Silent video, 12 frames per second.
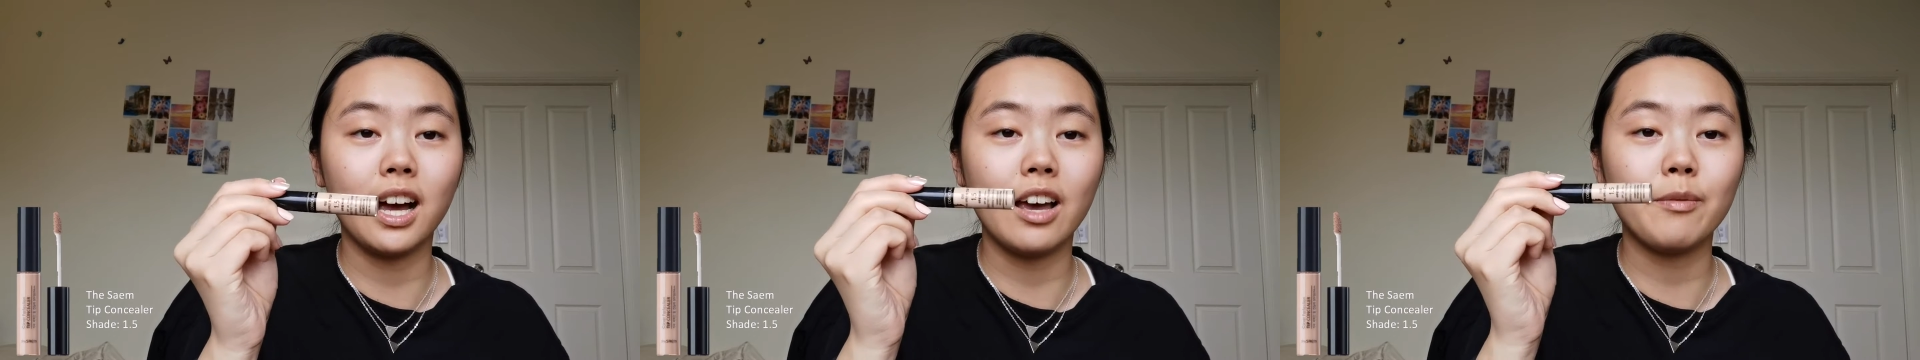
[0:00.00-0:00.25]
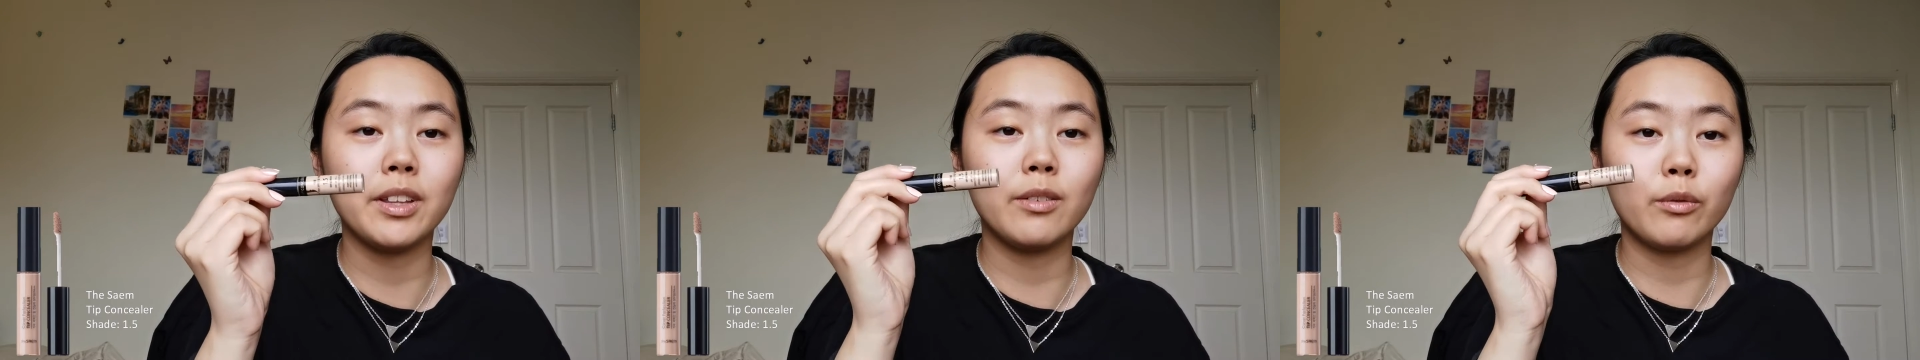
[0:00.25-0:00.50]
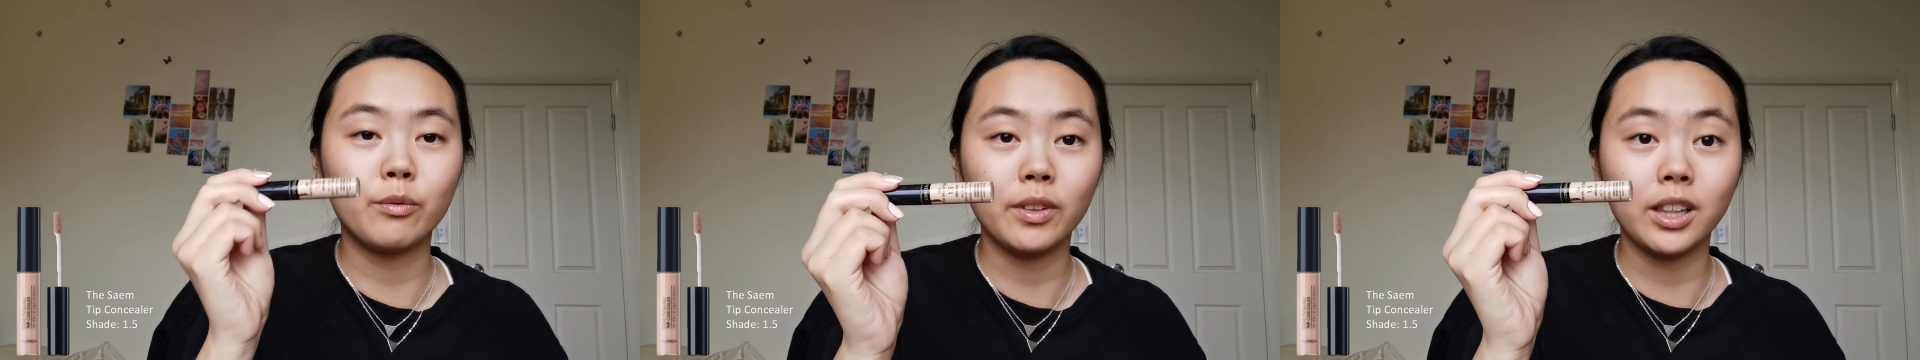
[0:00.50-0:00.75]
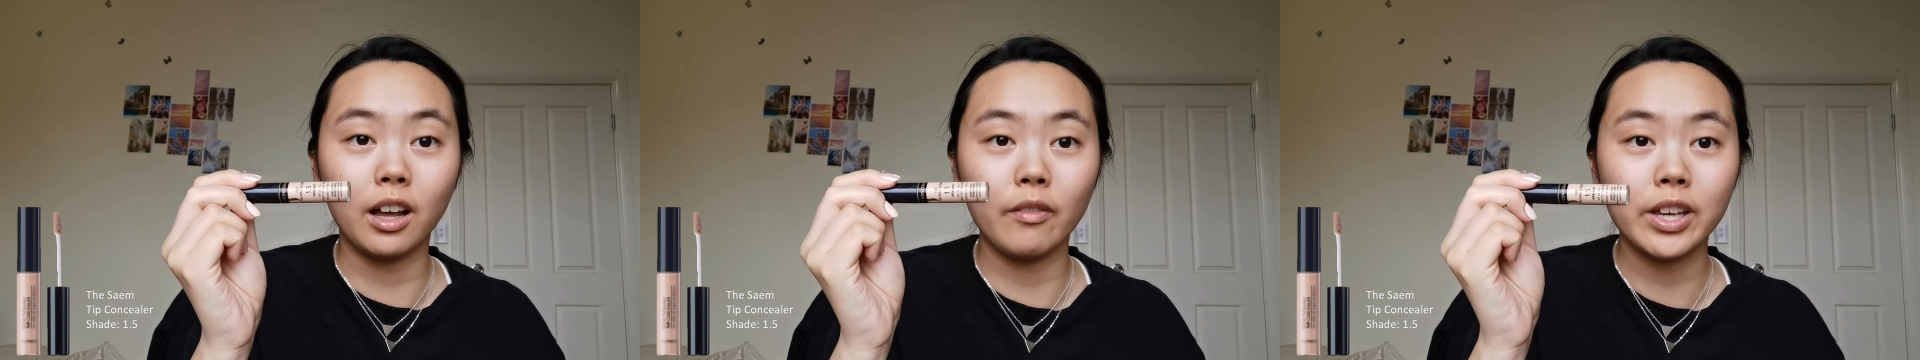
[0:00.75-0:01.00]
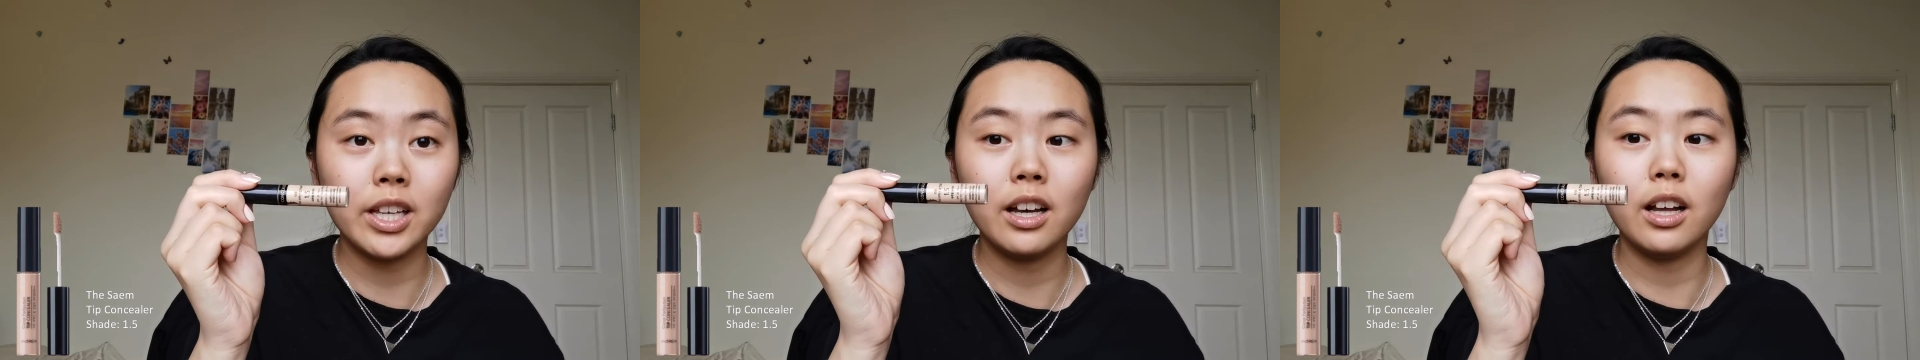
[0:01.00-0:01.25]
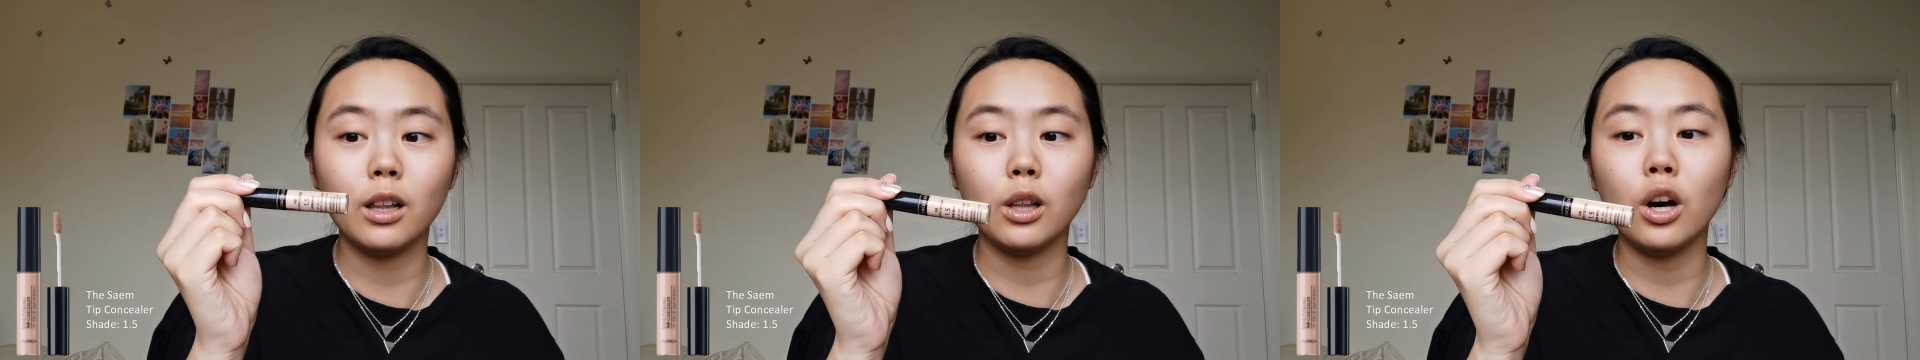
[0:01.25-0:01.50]
I've been loving
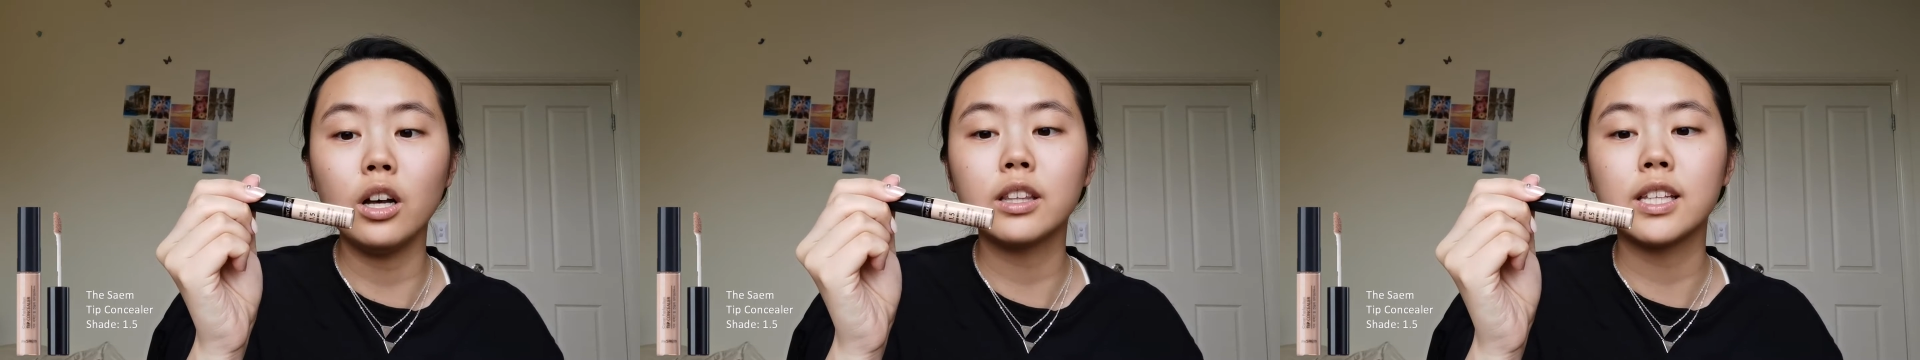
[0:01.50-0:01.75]
a lot.